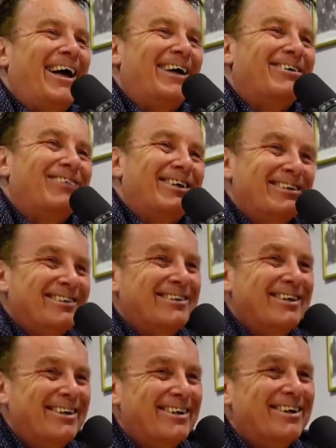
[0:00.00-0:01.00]
He just
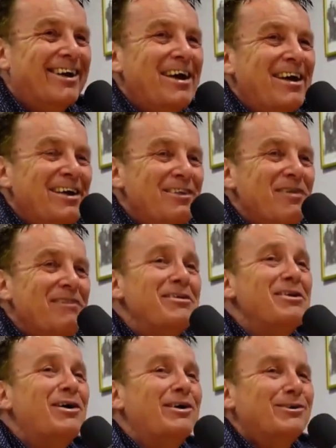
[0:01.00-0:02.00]
said it in a very
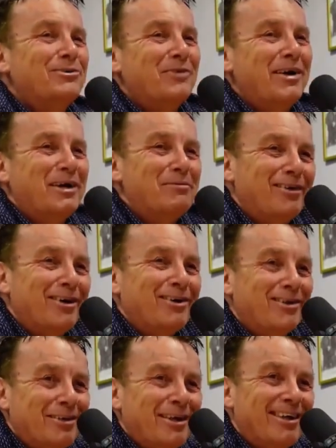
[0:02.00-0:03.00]
nice way, but I
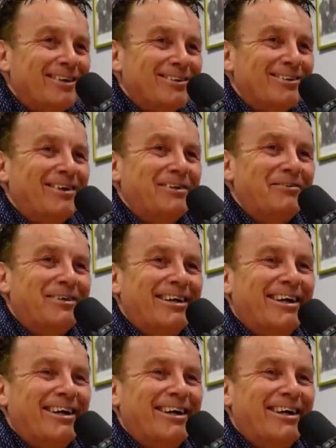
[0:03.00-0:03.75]
got the hint straight away.